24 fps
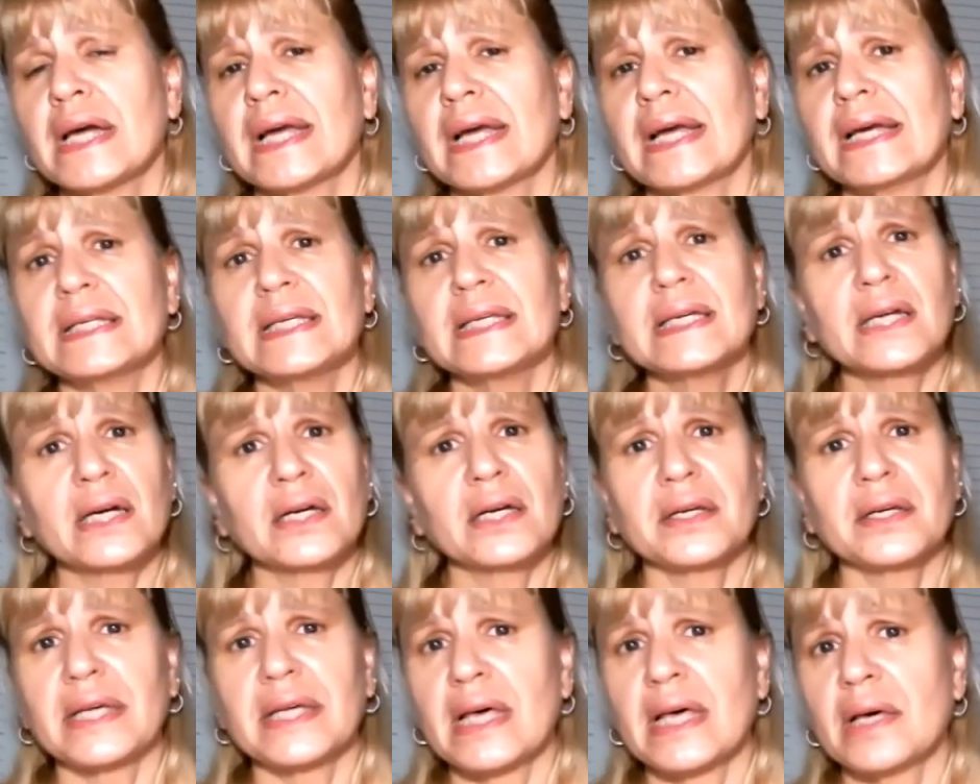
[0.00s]
any
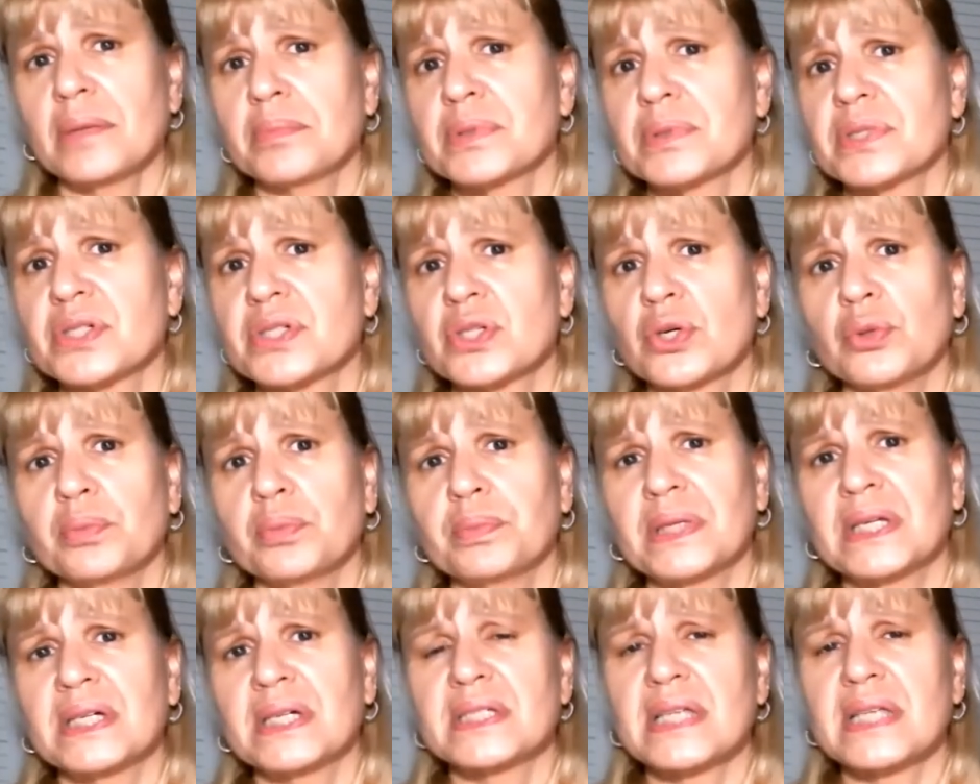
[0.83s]
kind of episode
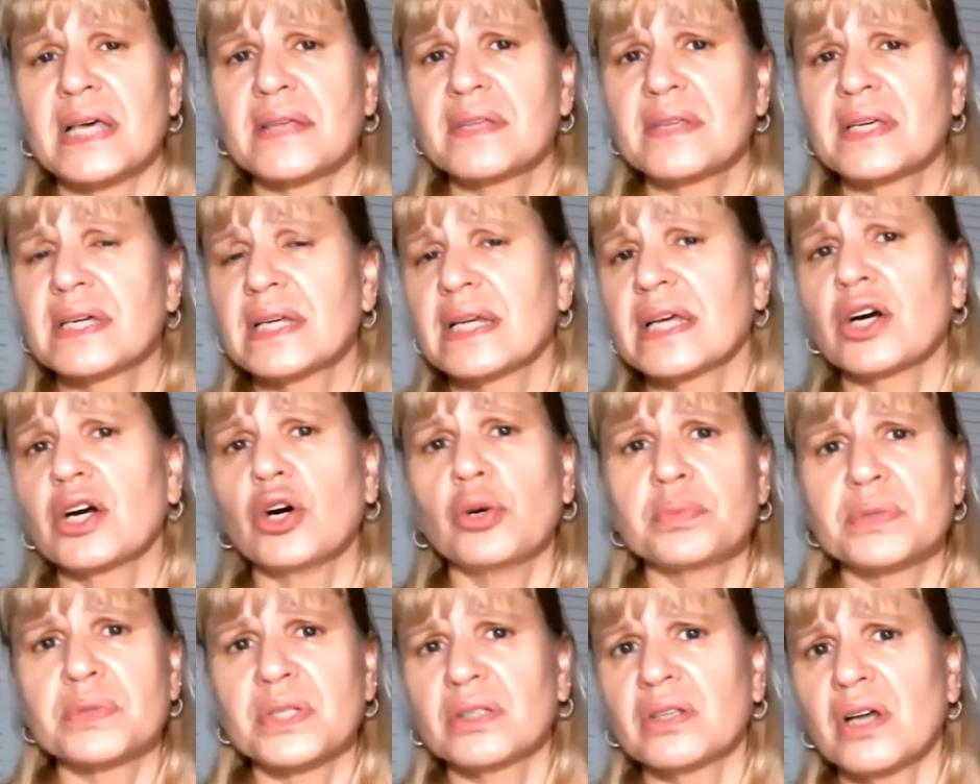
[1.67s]
because i think it
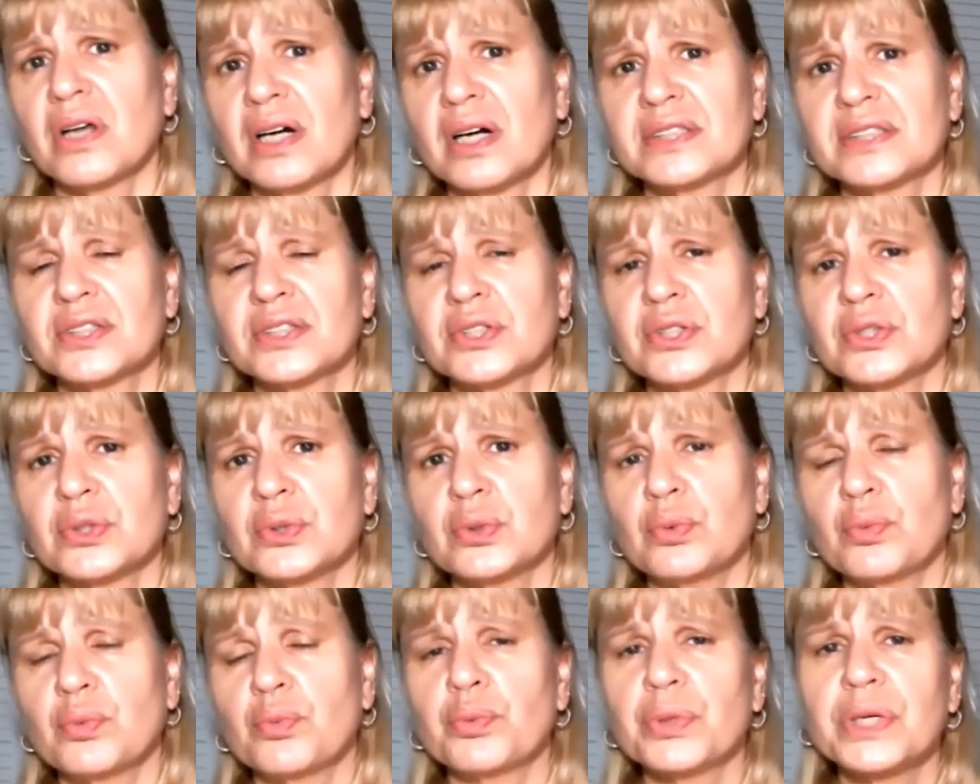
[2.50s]
helps a lot
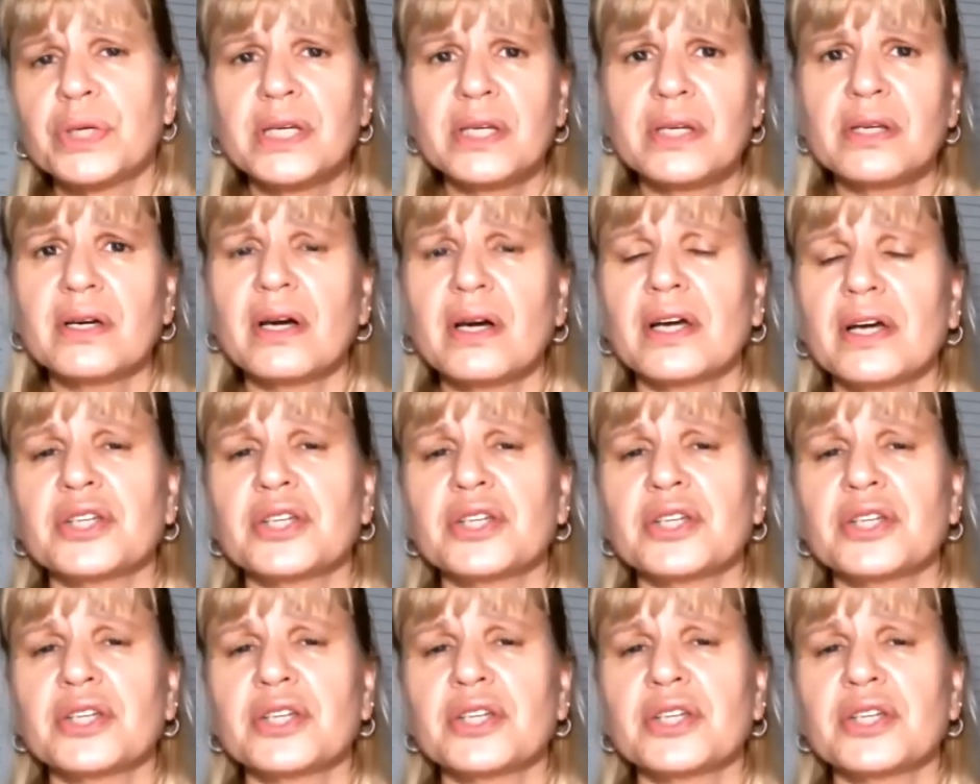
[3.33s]
to read